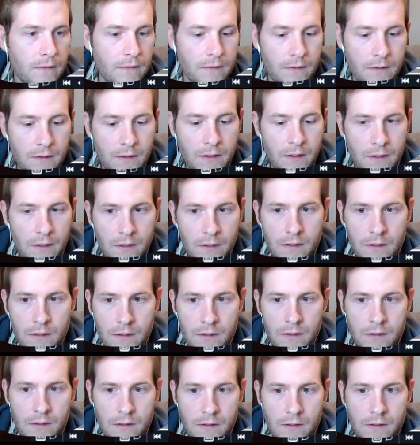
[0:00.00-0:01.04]

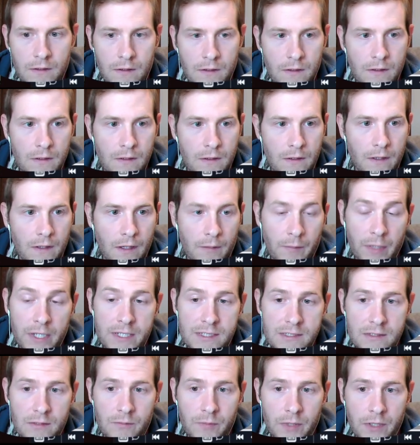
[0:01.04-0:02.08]
Okay. I might
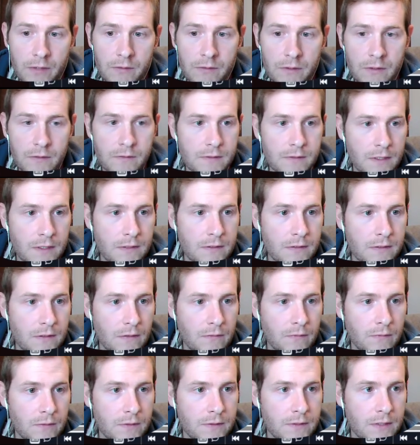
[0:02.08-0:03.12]
still be able to use it, so
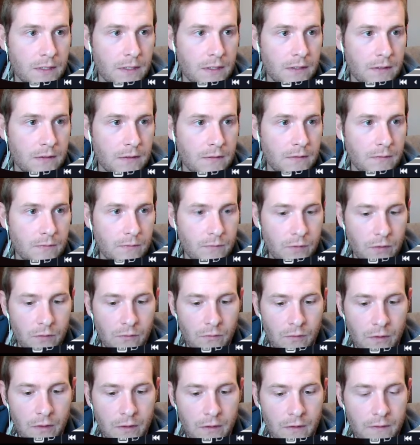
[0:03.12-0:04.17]
we'll see. Put
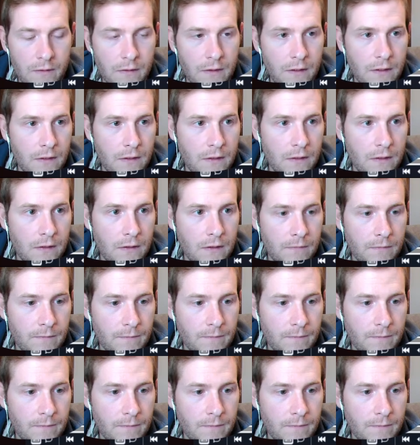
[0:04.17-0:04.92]
1 on there.